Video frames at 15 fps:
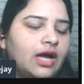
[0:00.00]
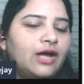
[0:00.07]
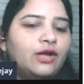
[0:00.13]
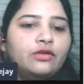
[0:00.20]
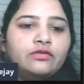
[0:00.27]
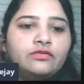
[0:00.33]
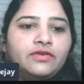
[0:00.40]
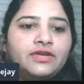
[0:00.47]
I
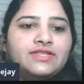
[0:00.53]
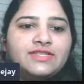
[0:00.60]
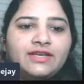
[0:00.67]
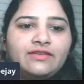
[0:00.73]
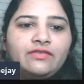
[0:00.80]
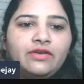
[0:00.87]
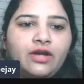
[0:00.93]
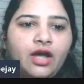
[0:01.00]
always
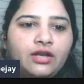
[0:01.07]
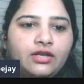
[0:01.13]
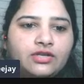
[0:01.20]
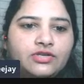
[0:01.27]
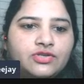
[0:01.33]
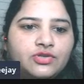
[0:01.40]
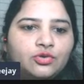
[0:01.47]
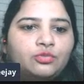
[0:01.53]
say we can't
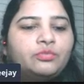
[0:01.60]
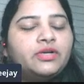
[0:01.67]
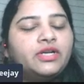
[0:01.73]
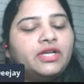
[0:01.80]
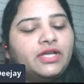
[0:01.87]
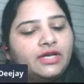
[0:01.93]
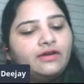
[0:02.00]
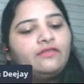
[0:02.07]
assume, but
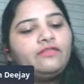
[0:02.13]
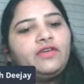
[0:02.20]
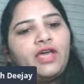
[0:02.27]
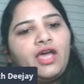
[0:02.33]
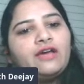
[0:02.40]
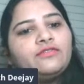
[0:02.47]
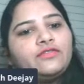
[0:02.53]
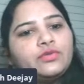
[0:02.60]
here we
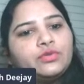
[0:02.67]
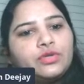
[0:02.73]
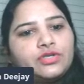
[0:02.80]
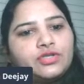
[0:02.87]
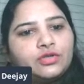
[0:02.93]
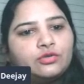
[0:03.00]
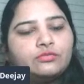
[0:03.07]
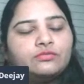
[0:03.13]
have to
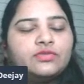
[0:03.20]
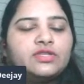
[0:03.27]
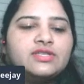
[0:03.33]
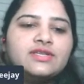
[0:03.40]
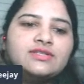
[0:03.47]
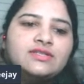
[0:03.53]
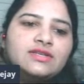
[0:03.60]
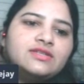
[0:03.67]
assume. This
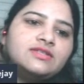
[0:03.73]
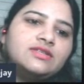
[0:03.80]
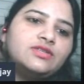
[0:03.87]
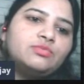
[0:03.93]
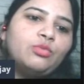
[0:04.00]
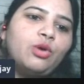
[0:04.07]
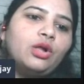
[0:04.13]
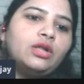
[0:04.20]
is just a
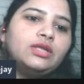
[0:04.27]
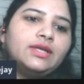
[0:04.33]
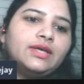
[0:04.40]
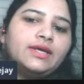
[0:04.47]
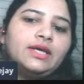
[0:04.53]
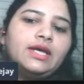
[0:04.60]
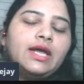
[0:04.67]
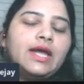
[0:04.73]
small
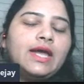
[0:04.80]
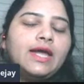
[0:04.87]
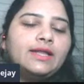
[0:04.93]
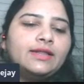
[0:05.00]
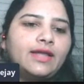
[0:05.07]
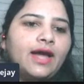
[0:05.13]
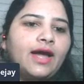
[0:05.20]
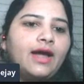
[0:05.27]
thing
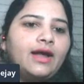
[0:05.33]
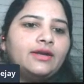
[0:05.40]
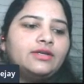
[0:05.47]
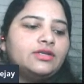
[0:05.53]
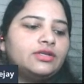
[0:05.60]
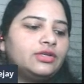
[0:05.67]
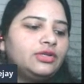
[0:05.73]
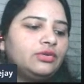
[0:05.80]
that
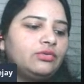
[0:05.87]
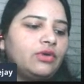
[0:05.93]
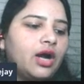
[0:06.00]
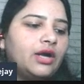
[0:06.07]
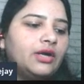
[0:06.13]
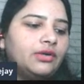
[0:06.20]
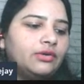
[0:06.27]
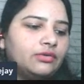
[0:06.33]
you
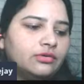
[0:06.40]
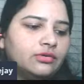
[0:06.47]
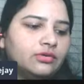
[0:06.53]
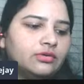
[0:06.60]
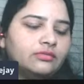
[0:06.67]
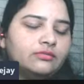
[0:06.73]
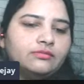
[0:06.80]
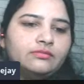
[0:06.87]
can't
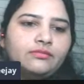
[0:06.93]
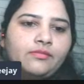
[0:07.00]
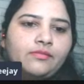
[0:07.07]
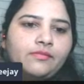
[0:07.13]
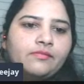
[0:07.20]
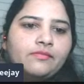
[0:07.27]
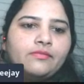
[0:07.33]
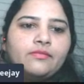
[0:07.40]
cook.
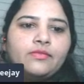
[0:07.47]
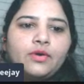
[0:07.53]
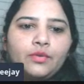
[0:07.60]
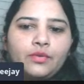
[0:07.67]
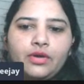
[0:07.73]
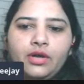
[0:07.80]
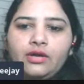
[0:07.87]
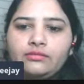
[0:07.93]

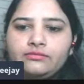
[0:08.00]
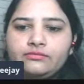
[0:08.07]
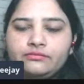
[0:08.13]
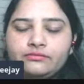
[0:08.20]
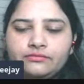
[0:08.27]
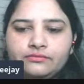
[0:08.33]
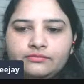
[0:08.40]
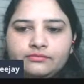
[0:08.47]
Okay?
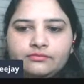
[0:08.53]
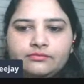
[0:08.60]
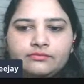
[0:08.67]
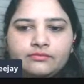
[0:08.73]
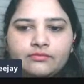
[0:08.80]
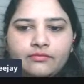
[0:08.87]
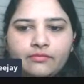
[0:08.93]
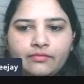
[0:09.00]

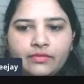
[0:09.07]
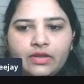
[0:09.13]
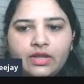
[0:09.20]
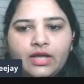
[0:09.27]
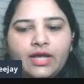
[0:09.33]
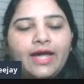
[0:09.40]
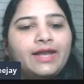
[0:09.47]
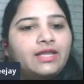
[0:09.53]

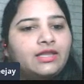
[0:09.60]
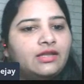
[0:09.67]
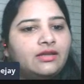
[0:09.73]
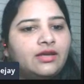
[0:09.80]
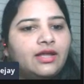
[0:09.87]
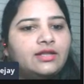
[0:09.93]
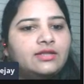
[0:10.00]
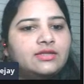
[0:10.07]

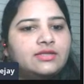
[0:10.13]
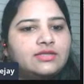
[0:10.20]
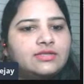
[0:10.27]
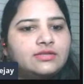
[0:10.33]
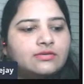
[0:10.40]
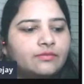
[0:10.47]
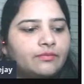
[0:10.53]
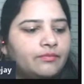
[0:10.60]
Anything
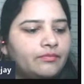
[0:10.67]
else?